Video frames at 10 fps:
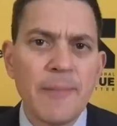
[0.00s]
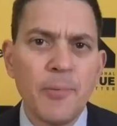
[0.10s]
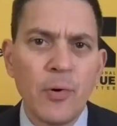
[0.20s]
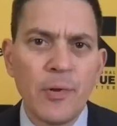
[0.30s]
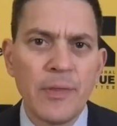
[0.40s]
very
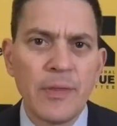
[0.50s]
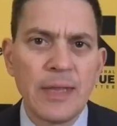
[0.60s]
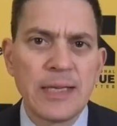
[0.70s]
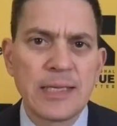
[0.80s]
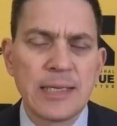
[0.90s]
important,
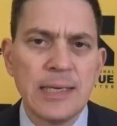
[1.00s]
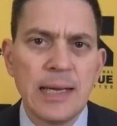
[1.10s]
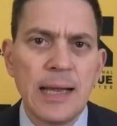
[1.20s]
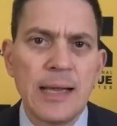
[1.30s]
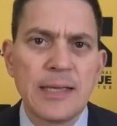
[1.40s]
this
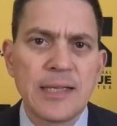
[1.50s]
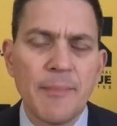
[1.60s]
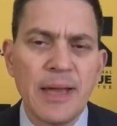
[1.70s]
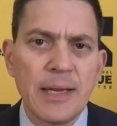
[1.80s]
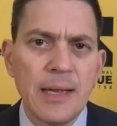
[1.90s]
uh,
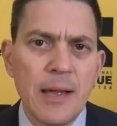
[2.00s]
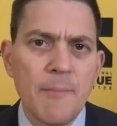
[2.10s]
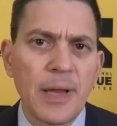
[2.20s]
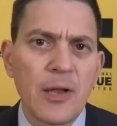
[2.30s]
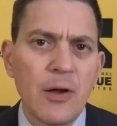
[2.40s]
summit,
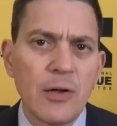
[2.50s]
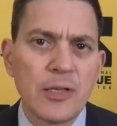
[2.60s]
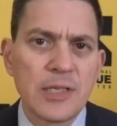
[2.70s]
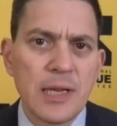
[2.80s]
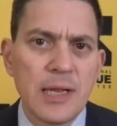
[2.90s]

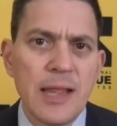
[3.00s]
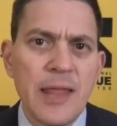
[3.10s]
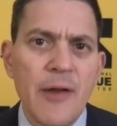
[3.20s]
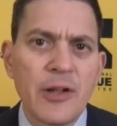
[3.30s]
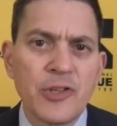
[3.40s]
because
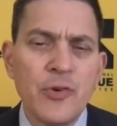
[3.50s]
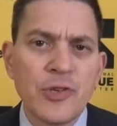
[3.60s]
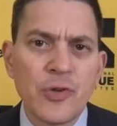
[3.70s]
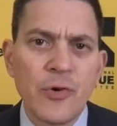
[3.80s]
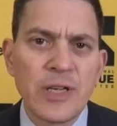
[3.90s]
there are two
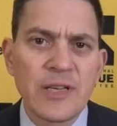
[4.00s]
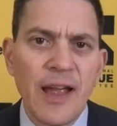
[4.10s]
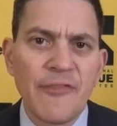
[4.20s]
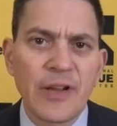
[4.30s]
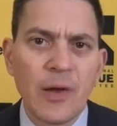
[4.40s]
stories of
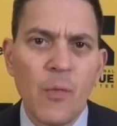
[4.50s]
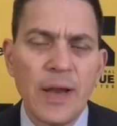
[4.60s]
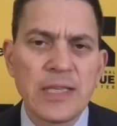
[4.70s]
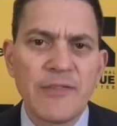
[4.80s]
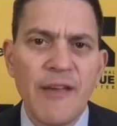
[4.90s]
Africa.
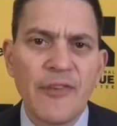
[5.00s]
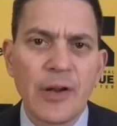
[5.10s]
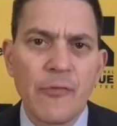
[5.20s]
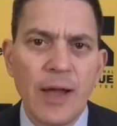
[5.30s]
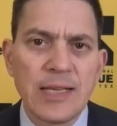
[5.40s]
One is of
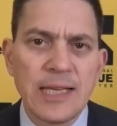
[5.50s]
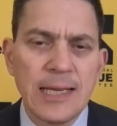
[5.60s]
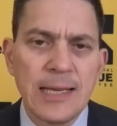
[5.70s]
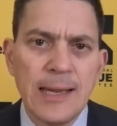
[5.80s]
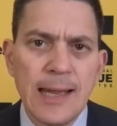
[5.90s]
Africa
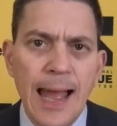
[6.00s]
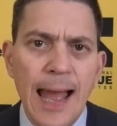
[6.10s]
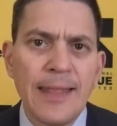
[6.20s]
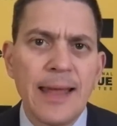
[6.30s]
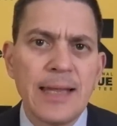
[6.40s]
rising,
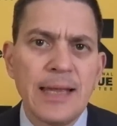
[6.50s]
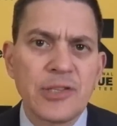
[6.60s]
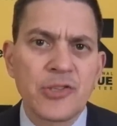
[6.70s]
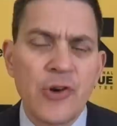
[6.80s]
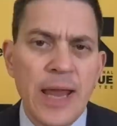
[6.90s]
and that it's
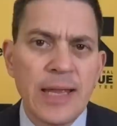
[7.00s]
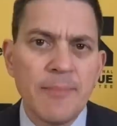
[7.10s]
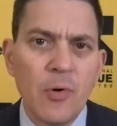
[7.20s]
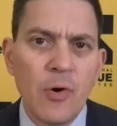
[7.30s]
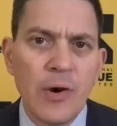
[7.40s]
trading
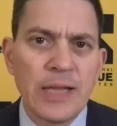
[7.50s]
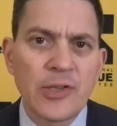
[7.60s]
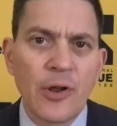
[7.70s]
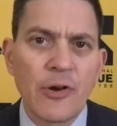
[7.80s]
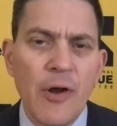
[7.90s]
more, it's
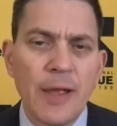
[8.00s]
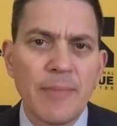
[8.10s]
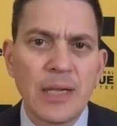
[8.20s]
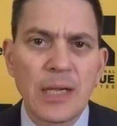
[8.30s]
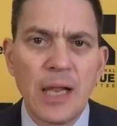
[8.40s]
got a growing
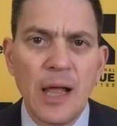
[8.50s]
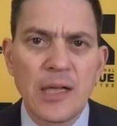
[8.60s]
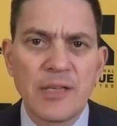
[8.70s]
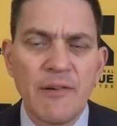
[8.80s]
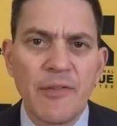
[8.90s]
middle
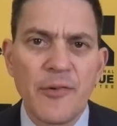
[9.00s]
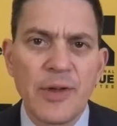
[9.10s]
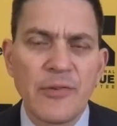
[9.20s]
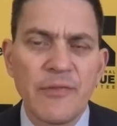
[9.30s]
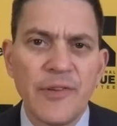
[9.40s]
class of over
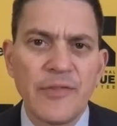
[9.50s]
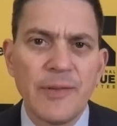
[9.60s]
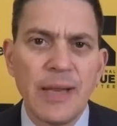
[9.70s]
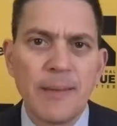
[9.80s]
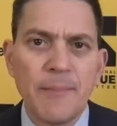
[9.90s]
350
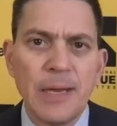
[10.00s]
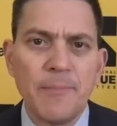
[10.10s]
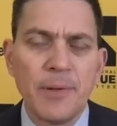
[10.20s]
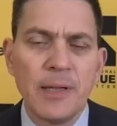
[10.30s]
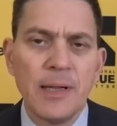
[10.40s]
million
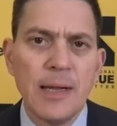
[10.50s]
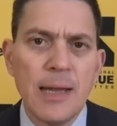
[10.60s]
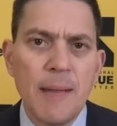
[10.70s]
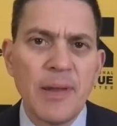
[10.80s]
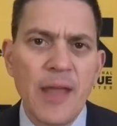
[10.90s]
people.
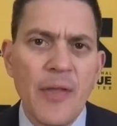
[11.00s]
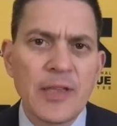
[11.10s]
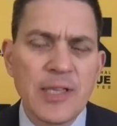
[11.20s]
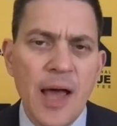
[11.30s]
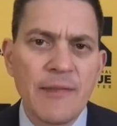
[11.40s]
But the other
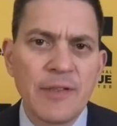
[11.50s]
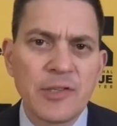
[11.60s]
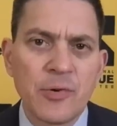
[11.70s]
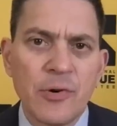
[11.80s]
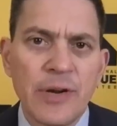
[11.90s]
side of the
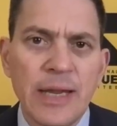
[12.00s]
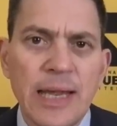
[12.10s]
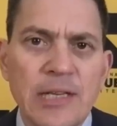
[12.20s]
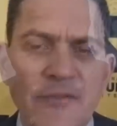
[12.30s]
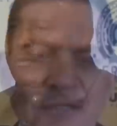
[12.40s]
story
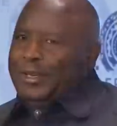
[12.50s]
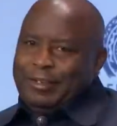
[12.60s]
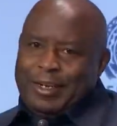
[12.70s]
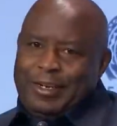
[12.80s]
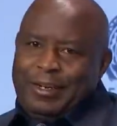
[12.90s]
is of
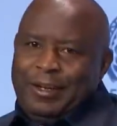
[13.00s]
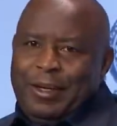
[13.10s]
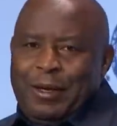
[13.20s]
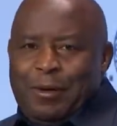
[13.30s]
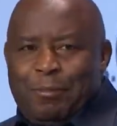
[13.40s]
significant
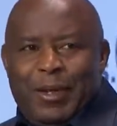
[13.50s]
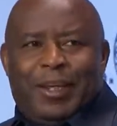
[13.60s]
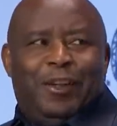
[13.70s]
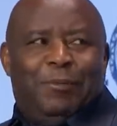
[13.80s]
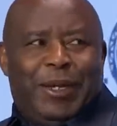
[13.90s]
number of
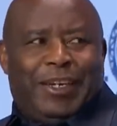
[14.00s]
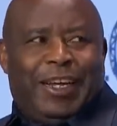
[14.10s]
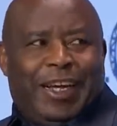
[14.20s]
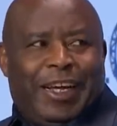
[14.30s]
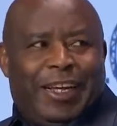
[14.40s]
African
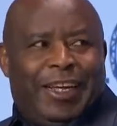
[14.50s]
countries who are